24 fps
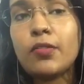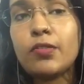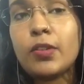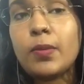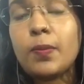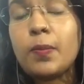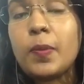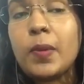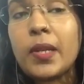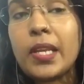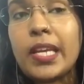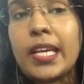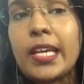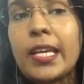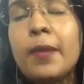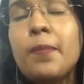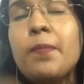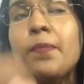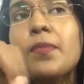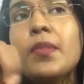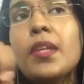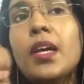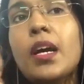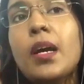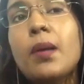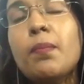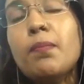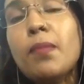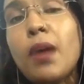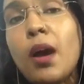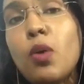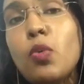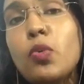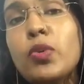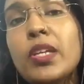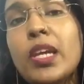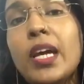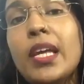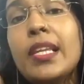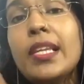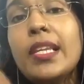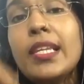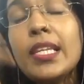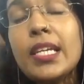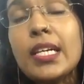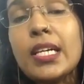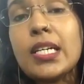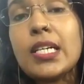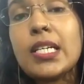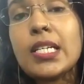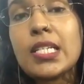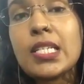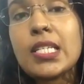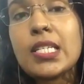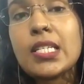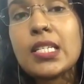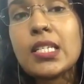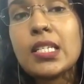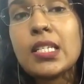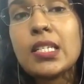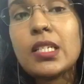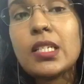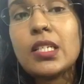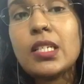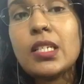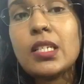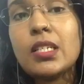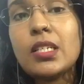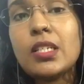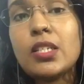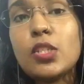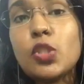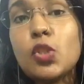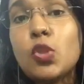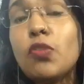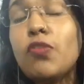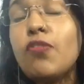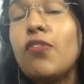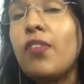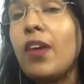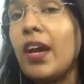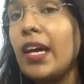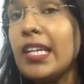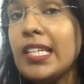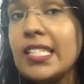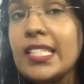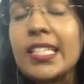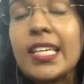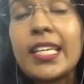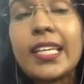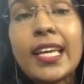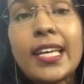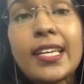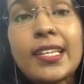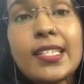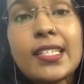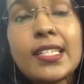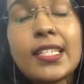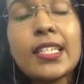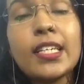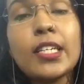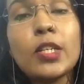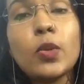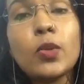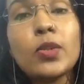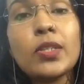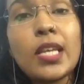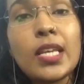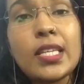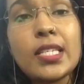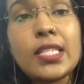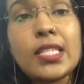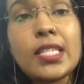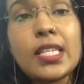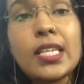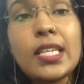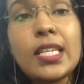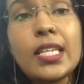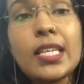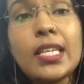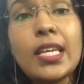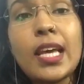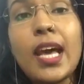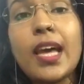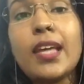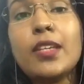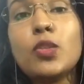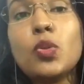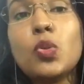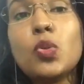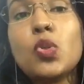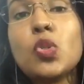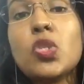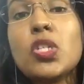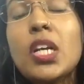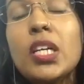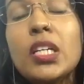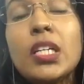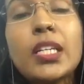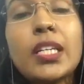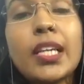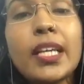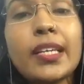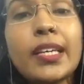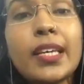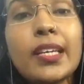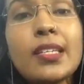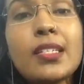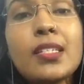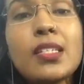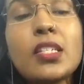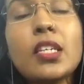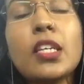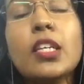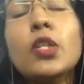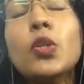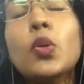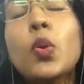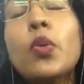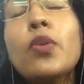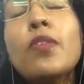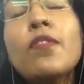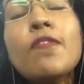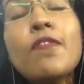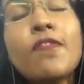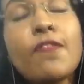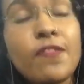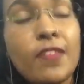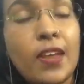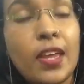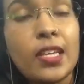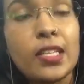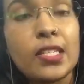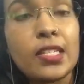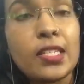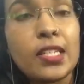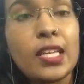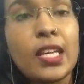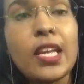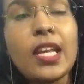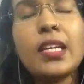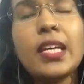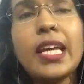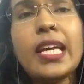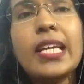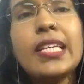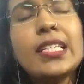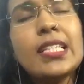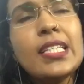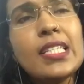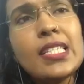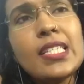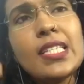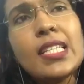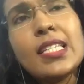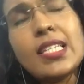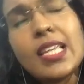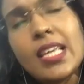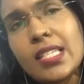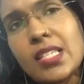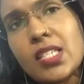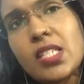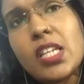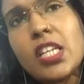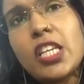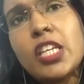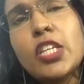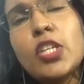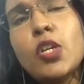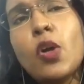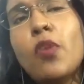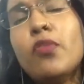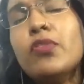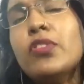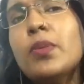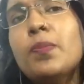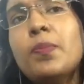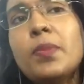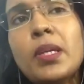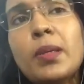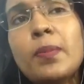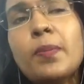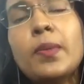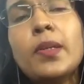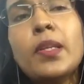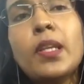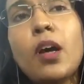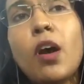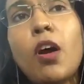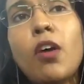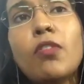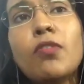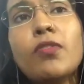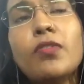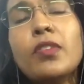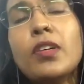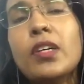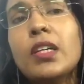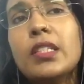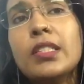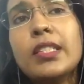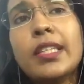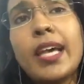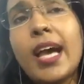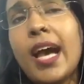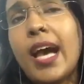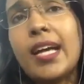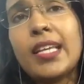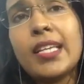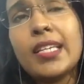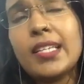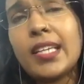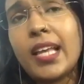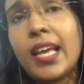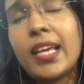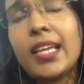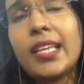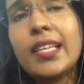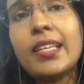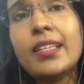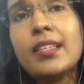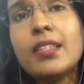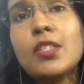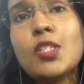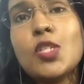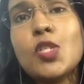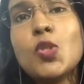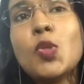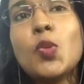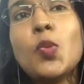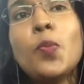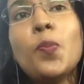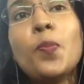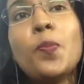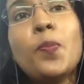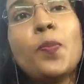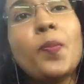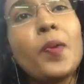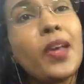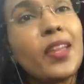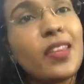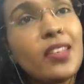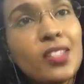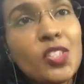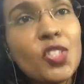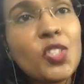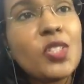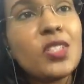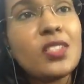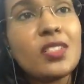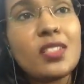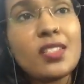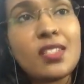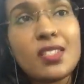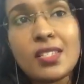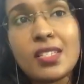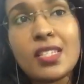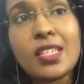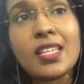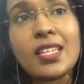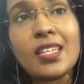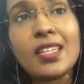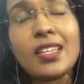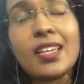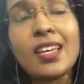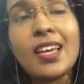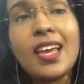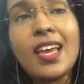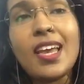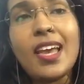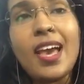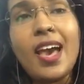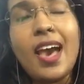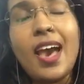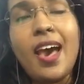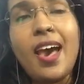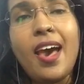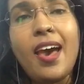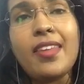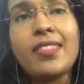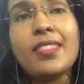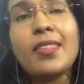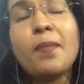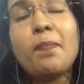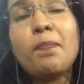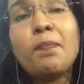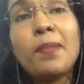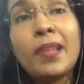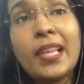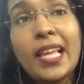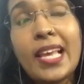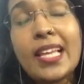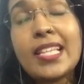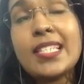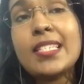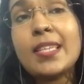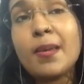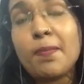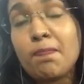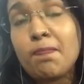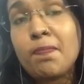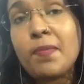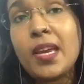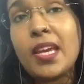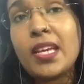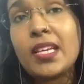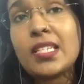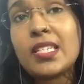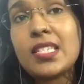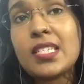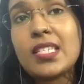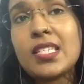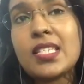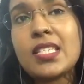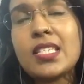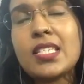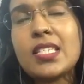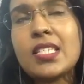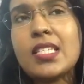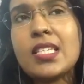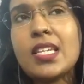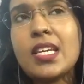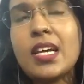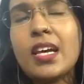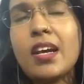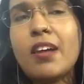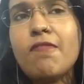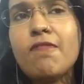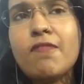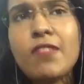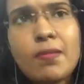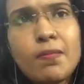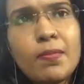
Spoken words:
play, Maurya learns to fight against her own destiny and to struggle against her own fate. It is the destiny of the people of the Aran Islands to perish in the sea, and the play depicts the